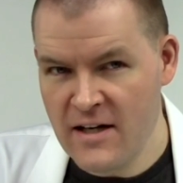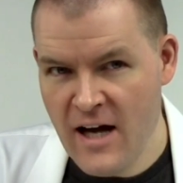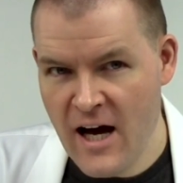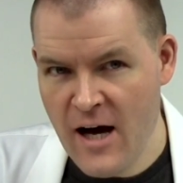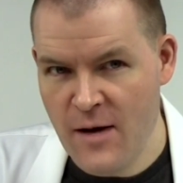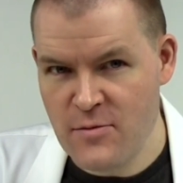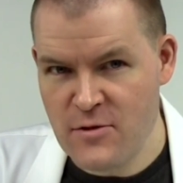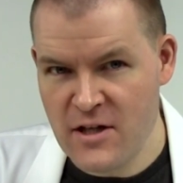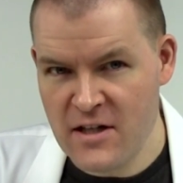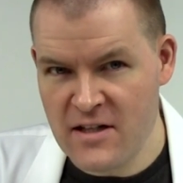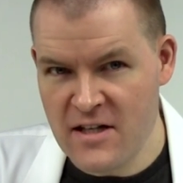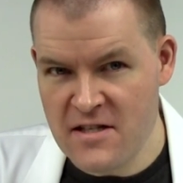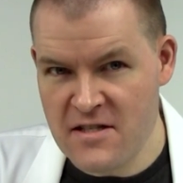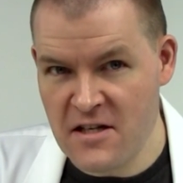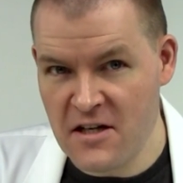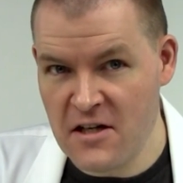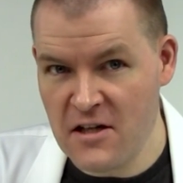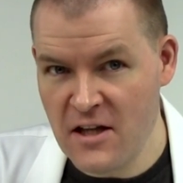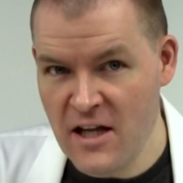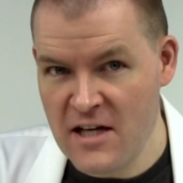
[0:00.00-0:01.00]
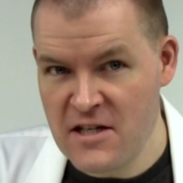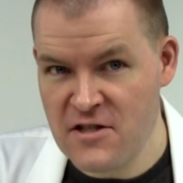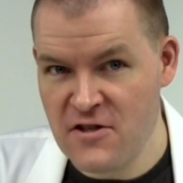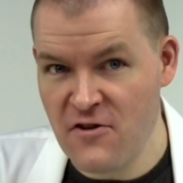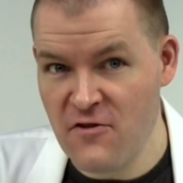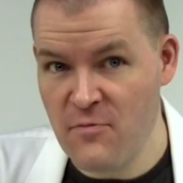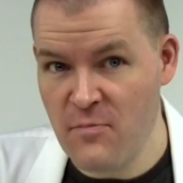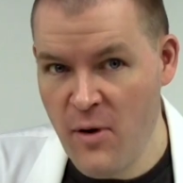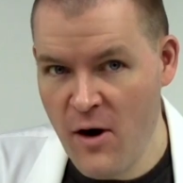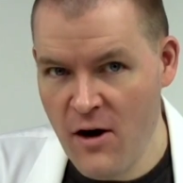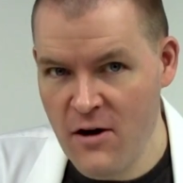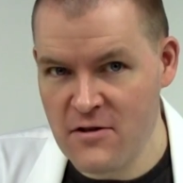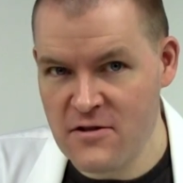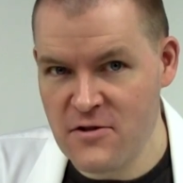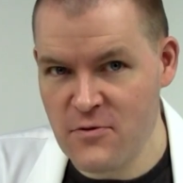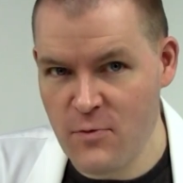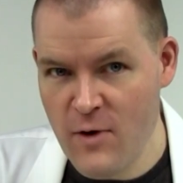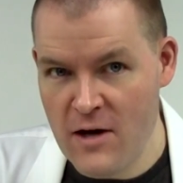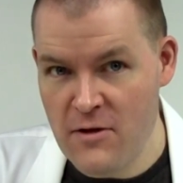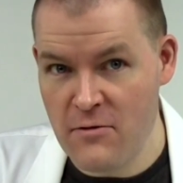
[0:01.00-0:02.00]
at an object as a collection of
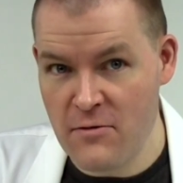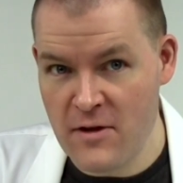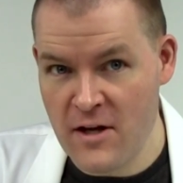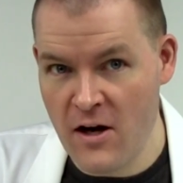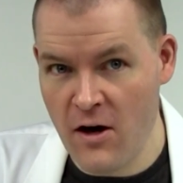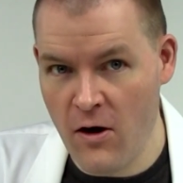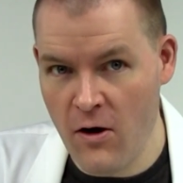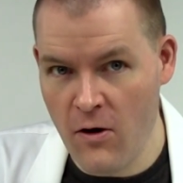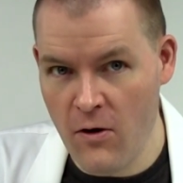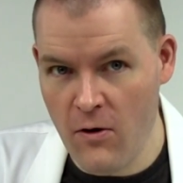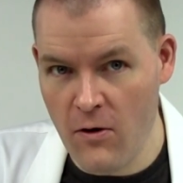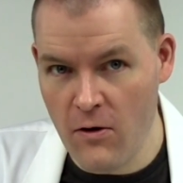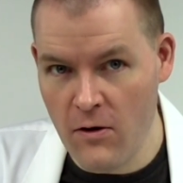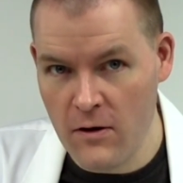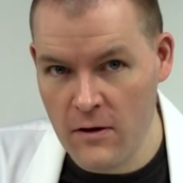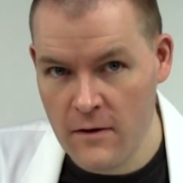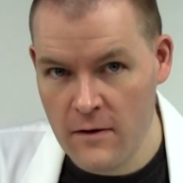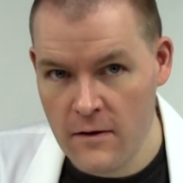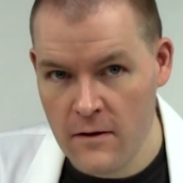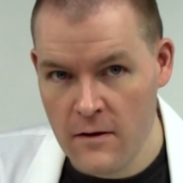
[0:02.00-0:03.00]
parts rather than a whole.